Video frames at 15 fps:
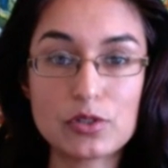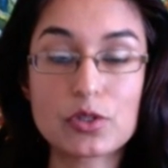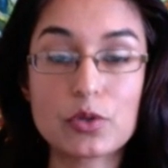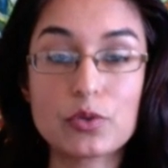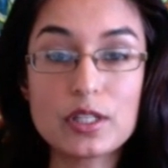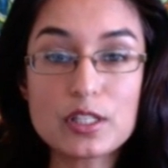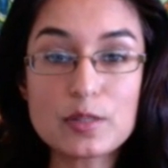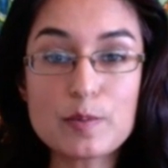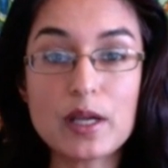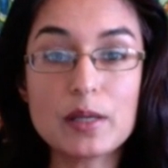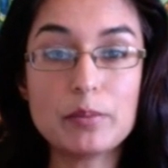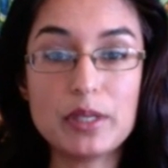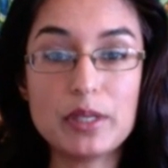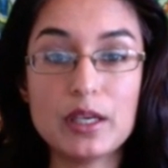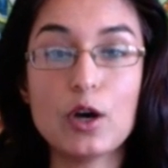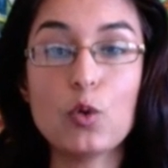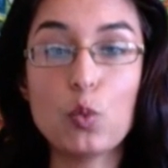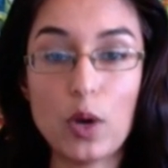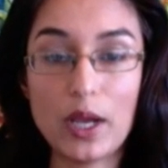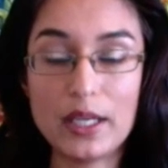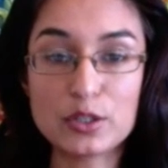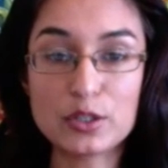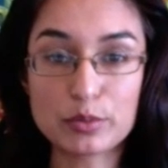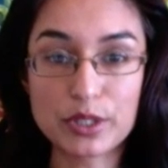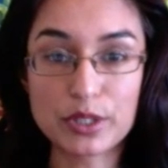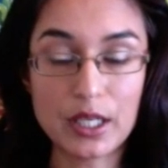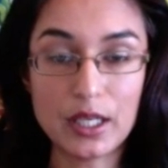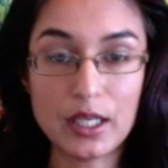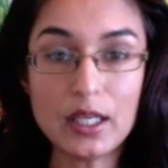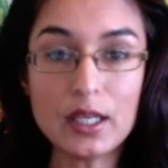So this might be a way to bring
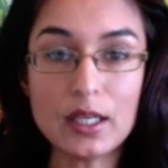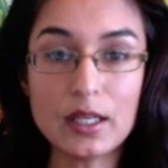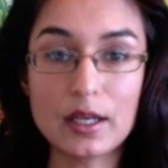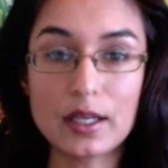it in,